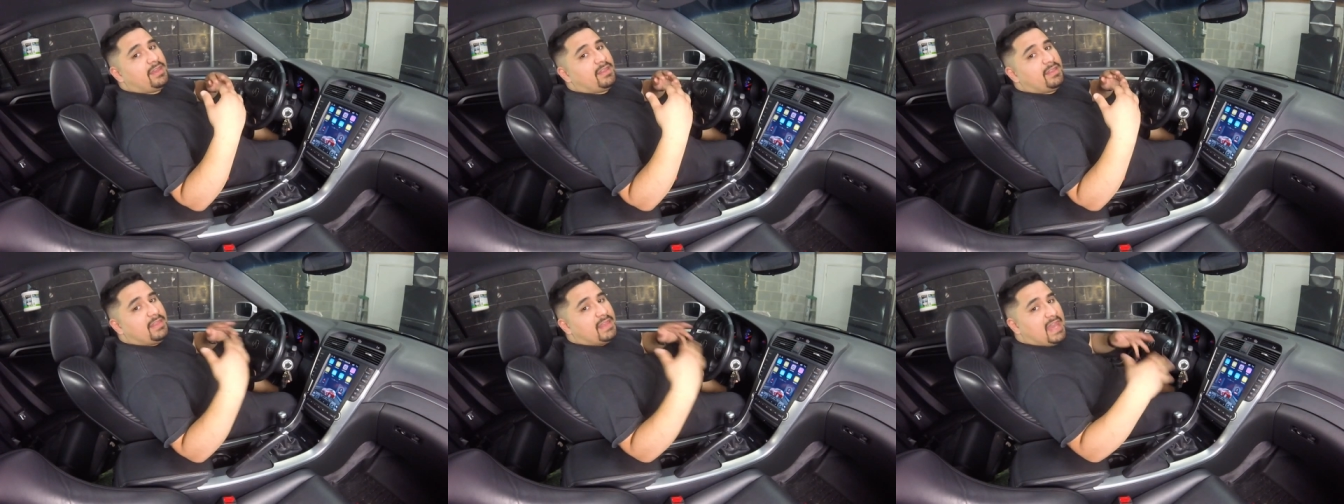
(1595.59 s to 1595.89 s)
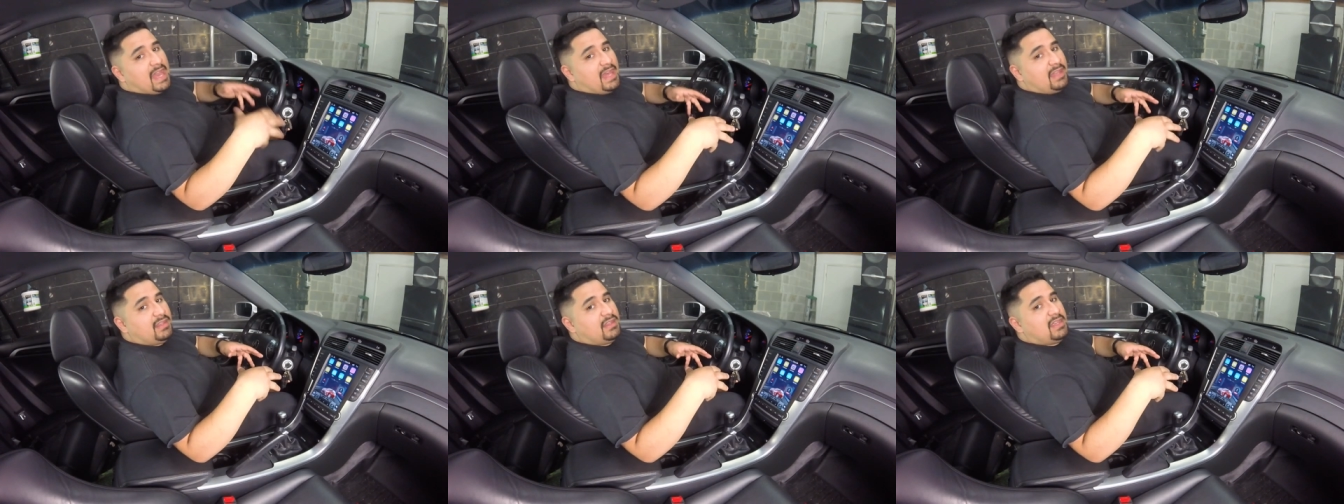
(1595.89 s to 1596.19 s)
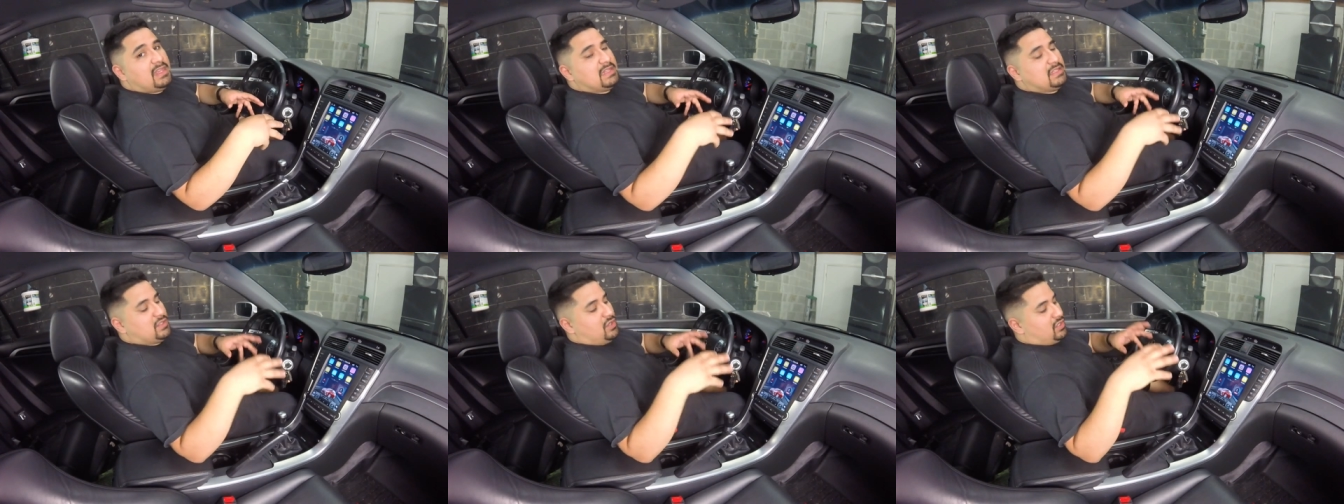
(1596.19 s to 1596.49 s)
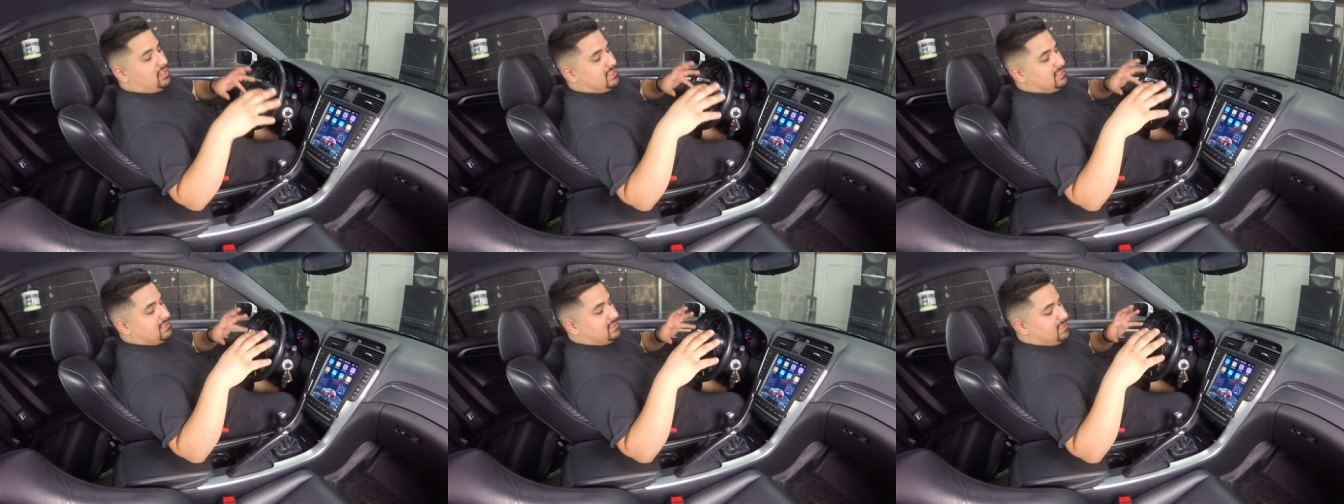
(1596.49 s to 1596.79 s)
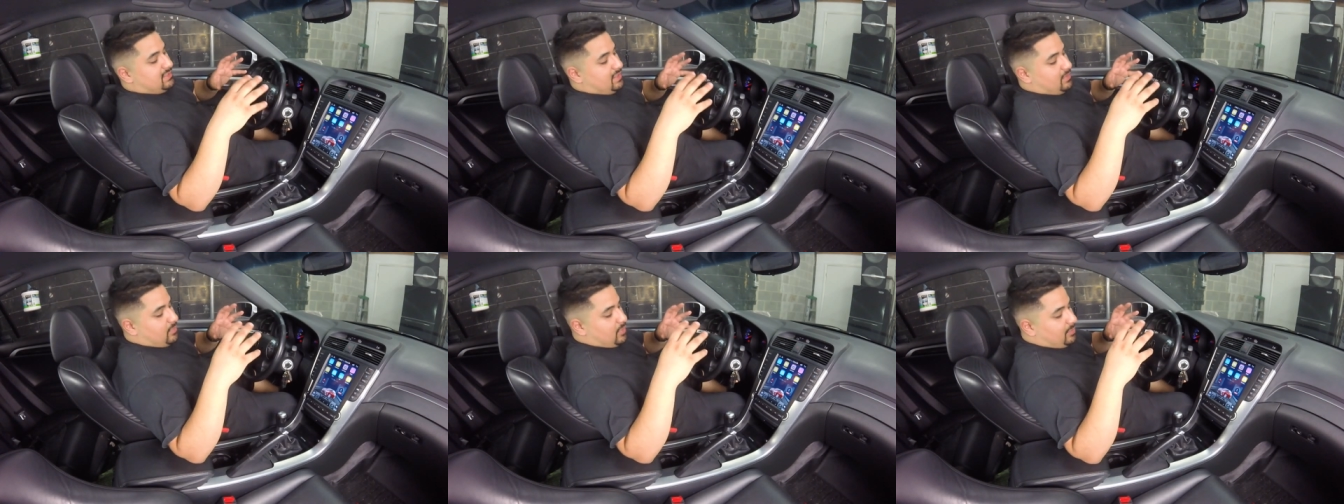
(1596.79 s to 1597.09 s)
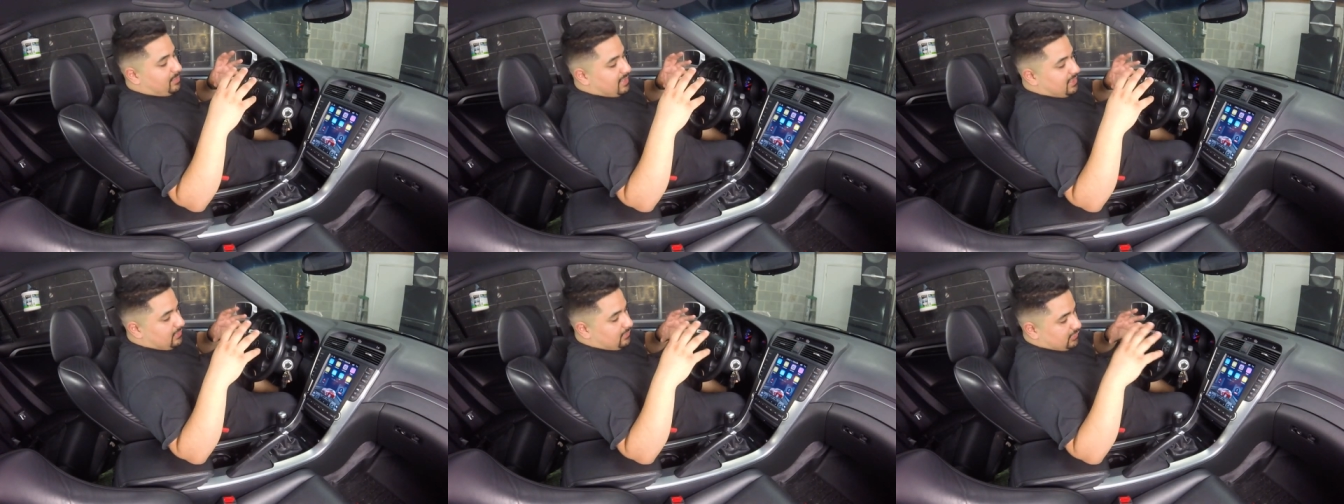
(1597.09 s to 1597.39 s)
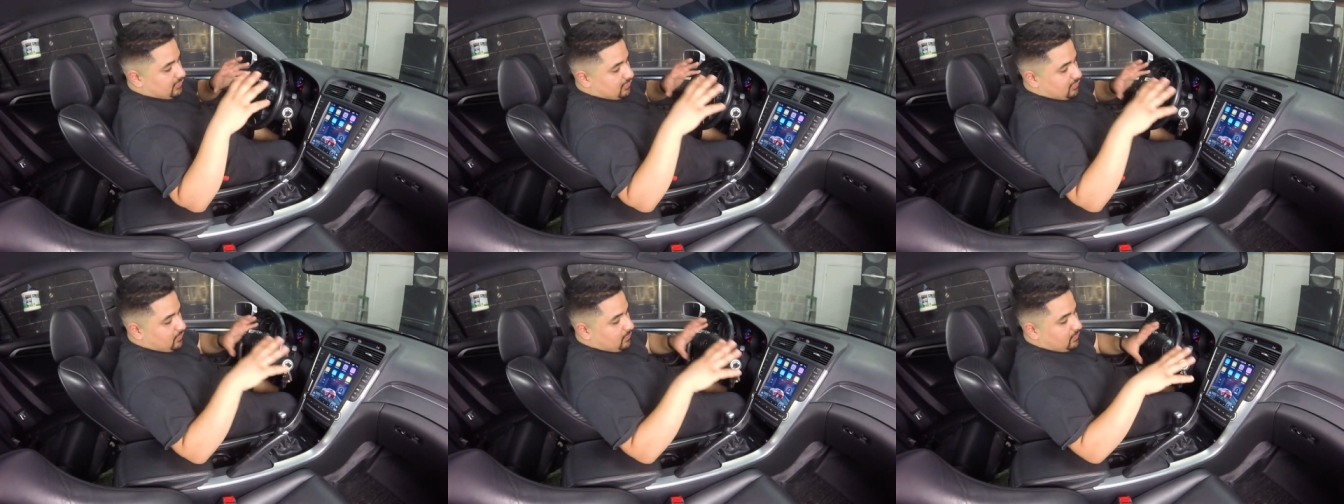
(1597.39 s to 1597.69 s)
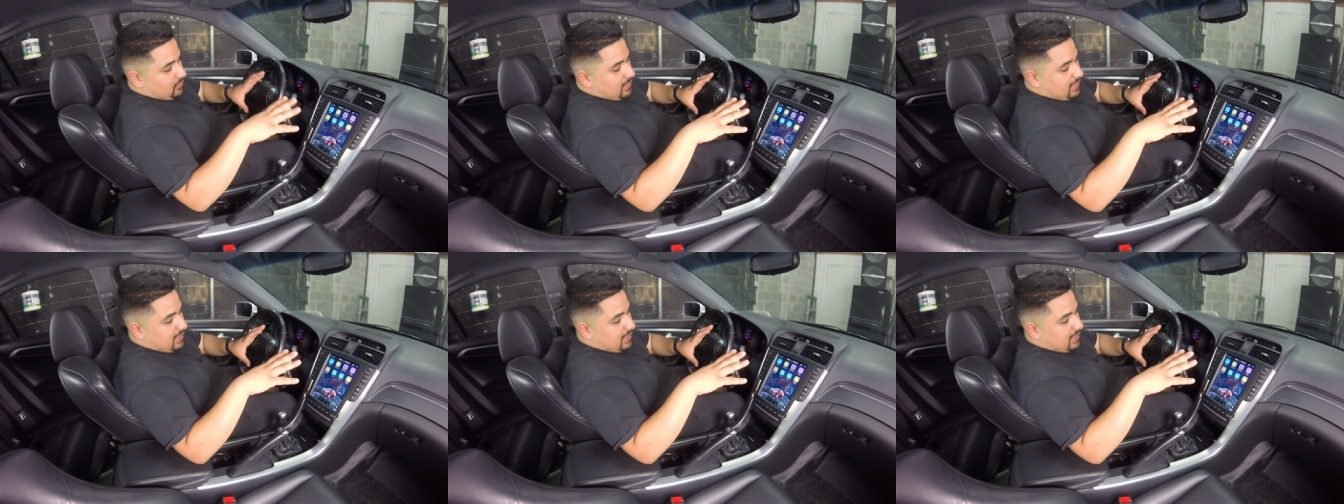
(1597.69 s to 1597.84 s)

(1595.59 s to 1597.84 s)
that and talking to them about, you know,